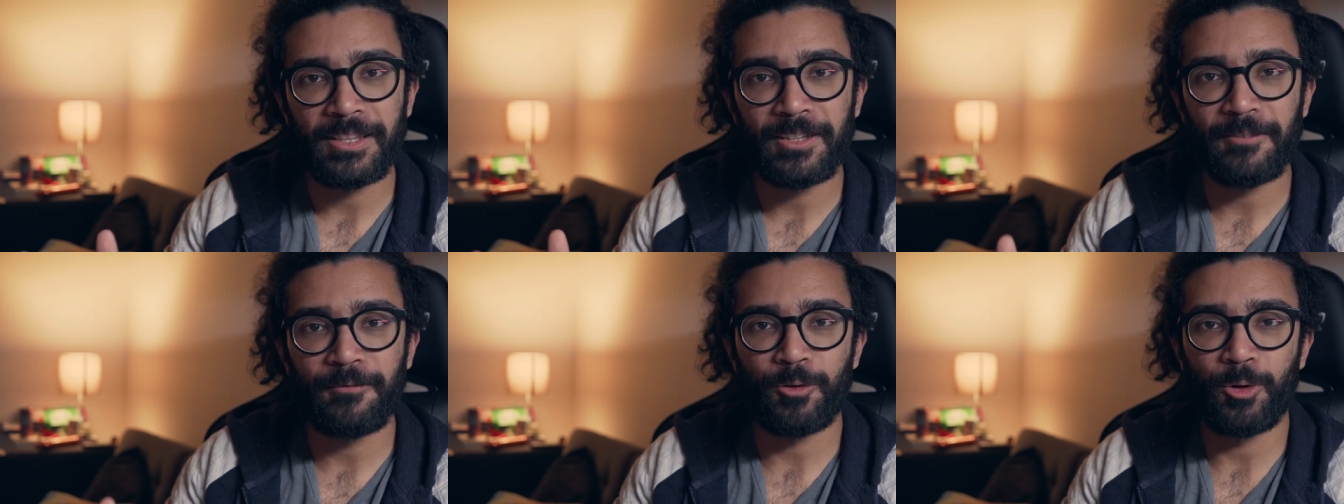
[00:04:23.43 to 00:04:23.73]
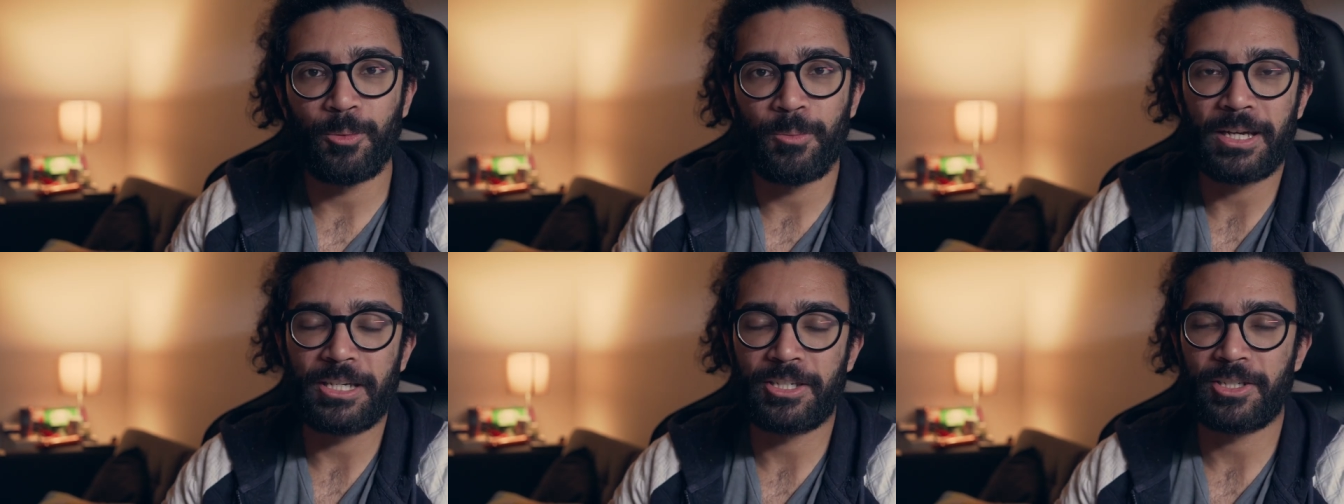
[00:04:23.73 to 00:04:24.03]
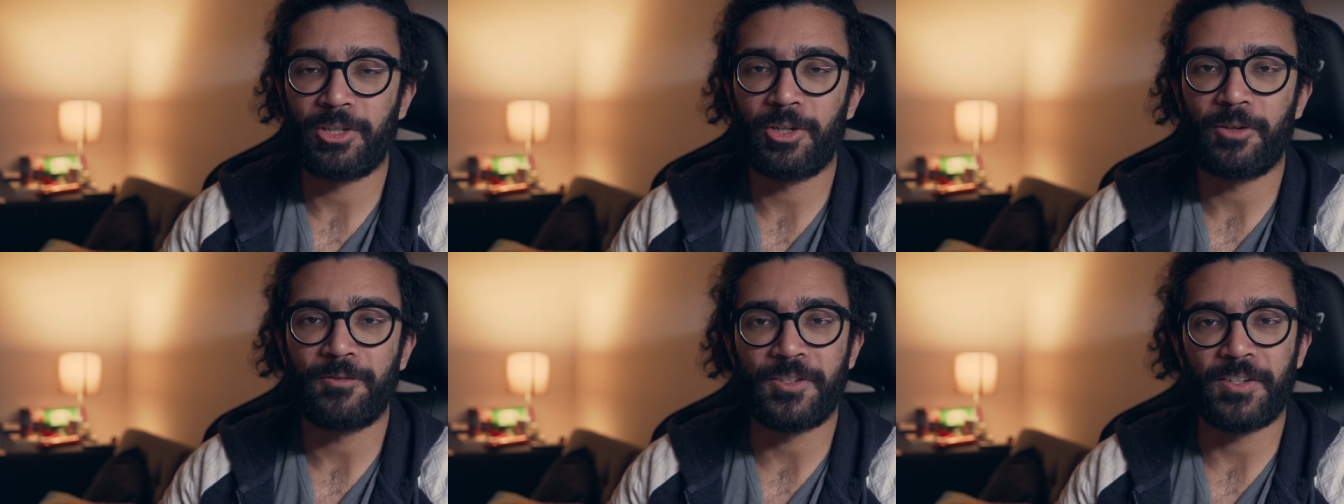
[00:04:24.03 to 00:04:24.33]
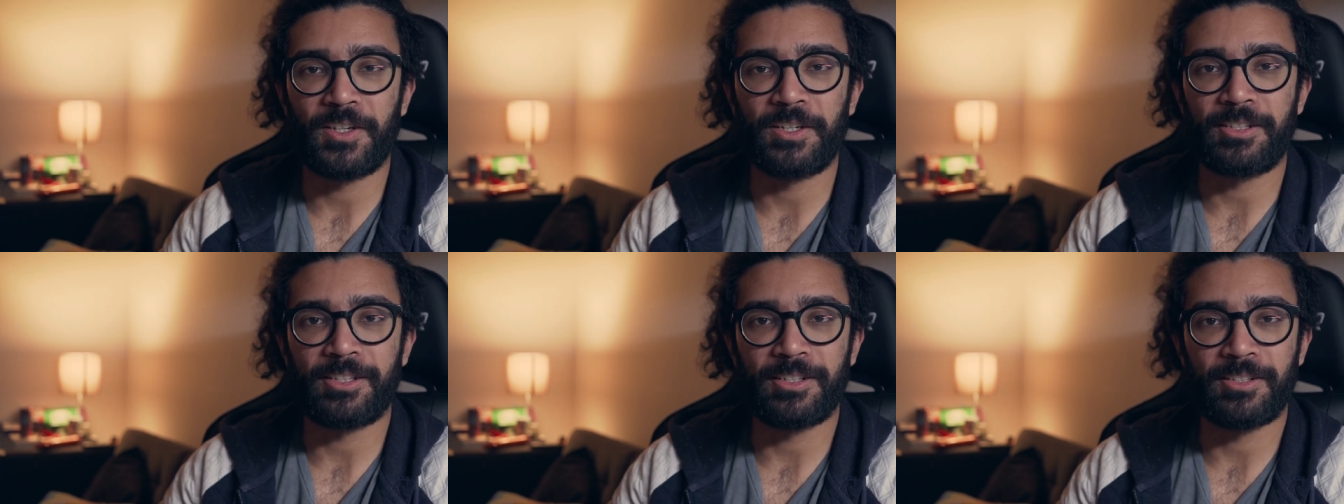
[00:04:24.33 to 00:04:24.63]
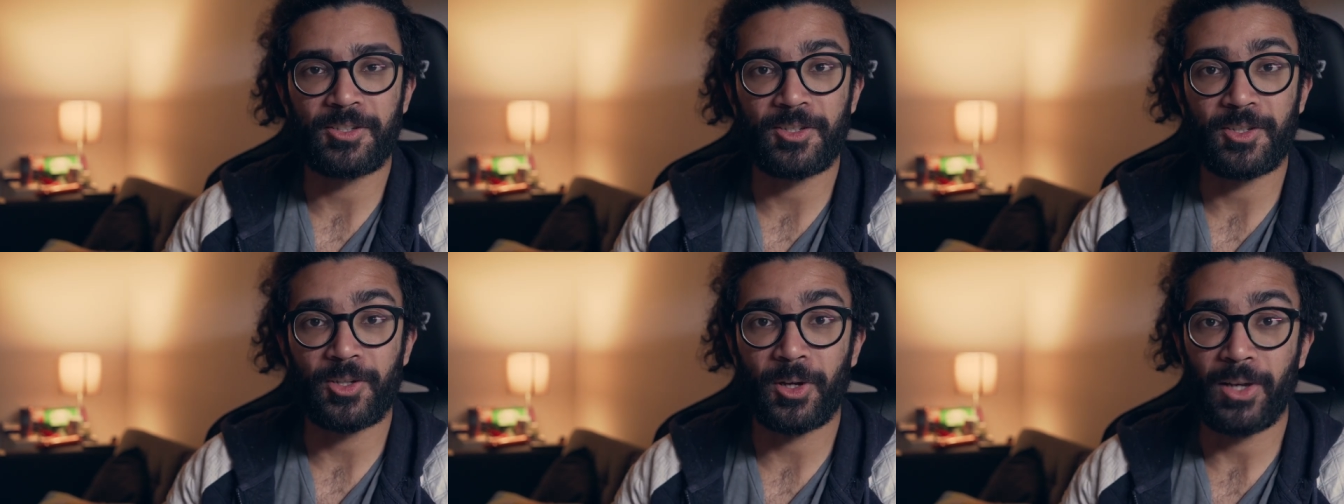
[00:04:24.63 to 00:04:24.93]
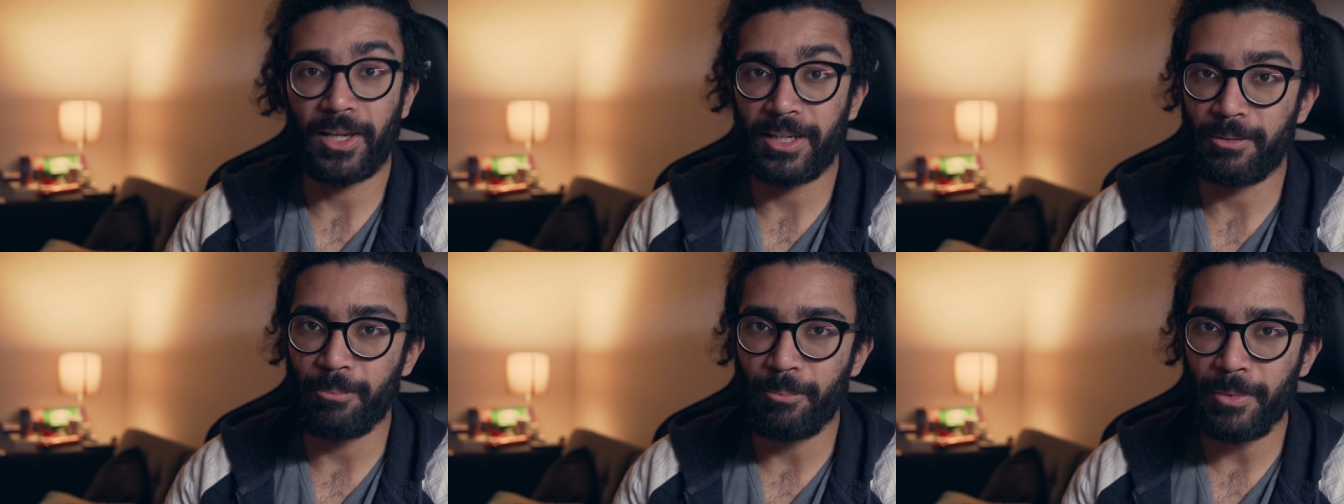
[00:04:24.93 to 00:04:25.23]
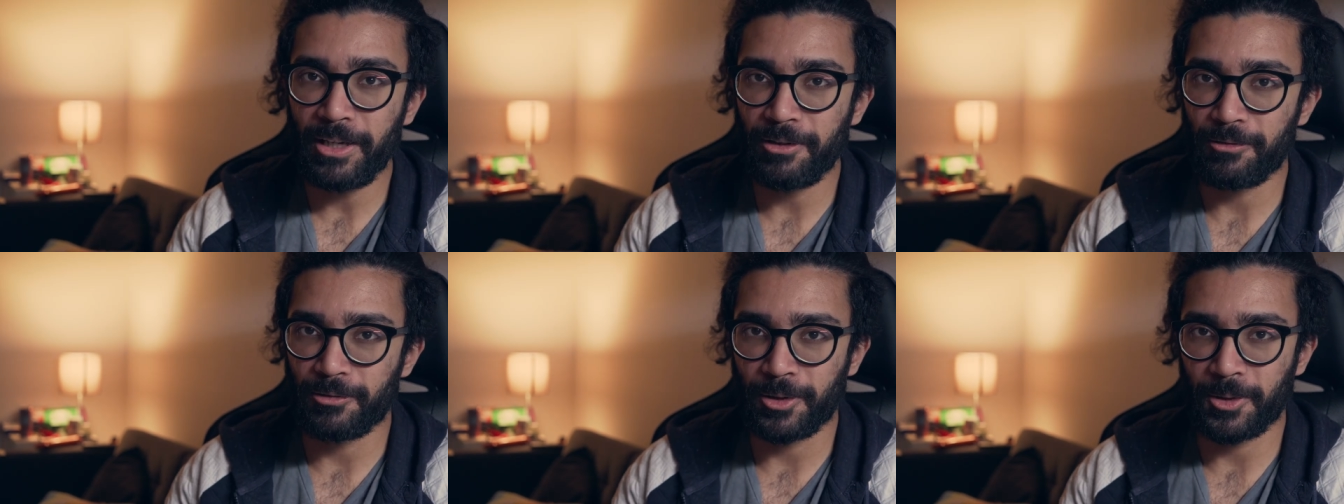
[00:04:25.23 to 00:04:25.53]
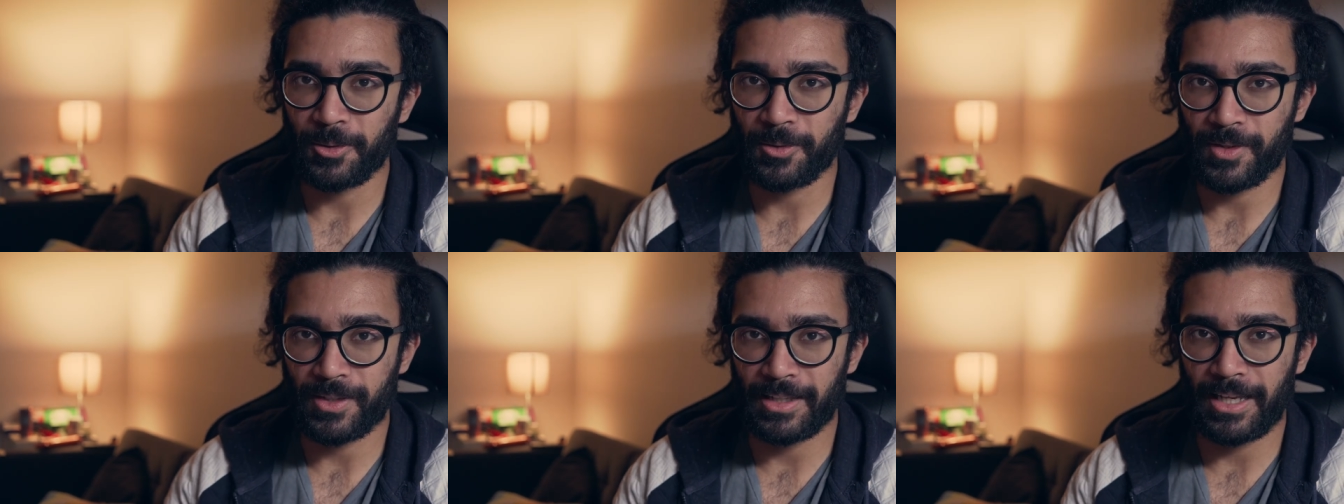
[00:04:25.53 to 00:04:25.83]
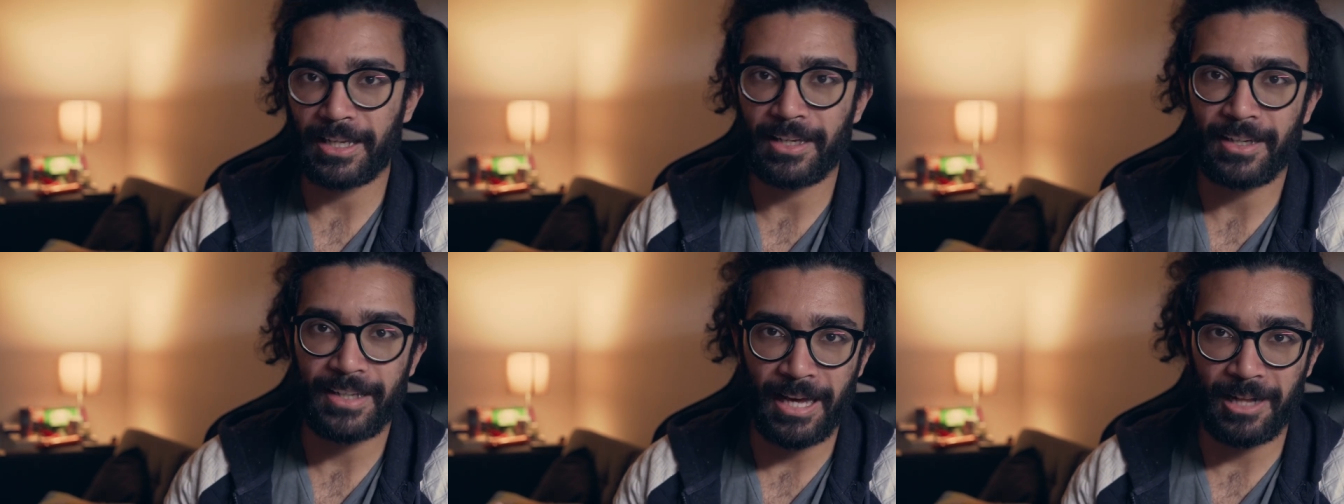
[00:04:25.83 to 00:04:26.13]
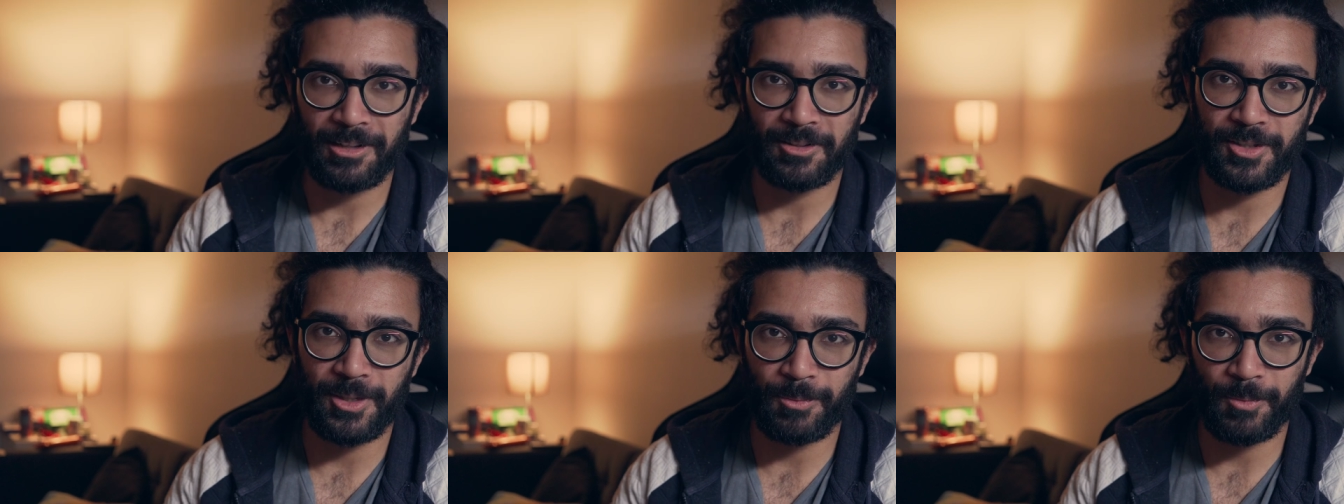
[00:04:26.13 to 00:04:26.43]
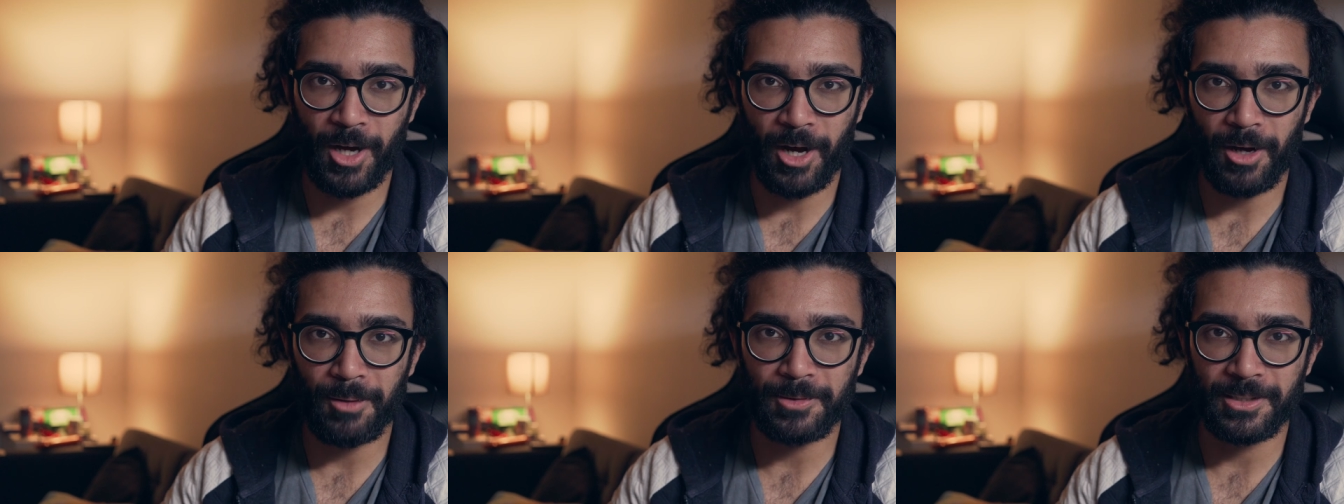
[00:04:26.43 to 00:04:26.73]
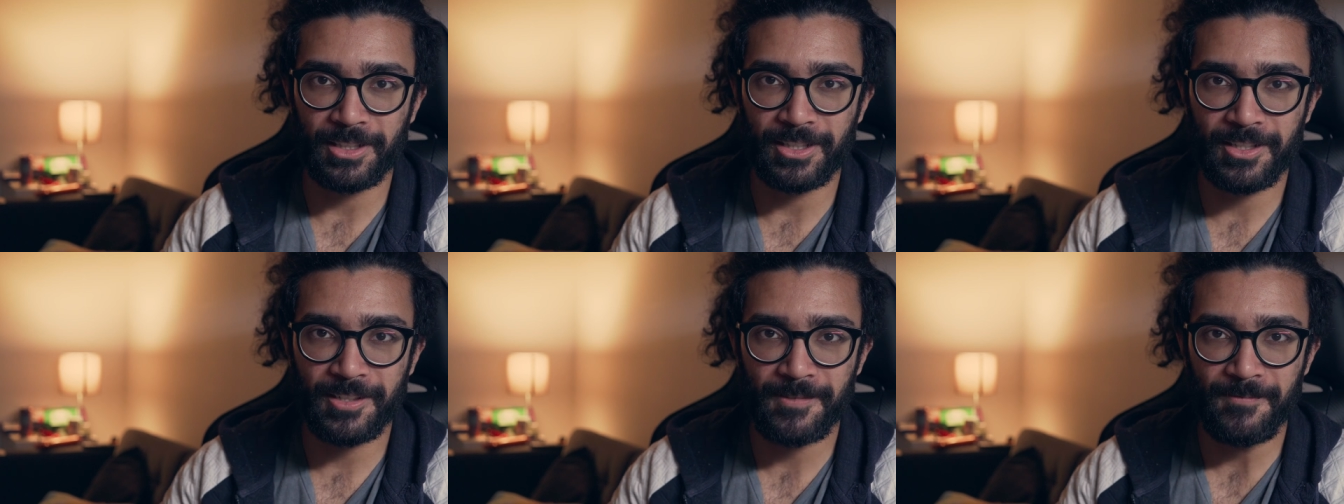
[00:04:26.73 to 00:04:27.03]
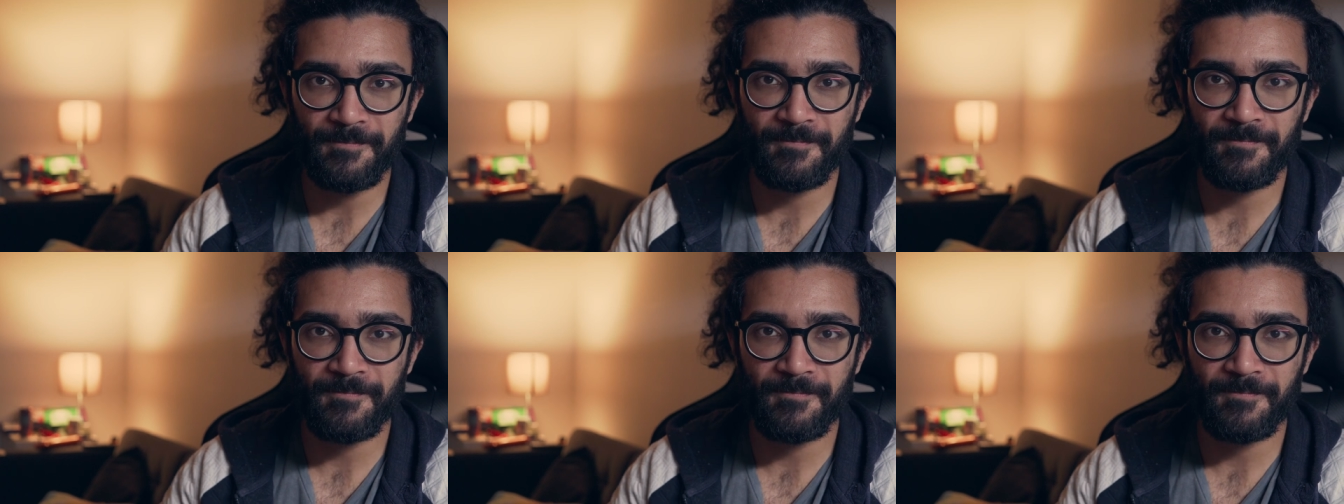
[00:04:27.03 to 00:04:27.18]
the formation of certain solid minerals like calcium carbonate.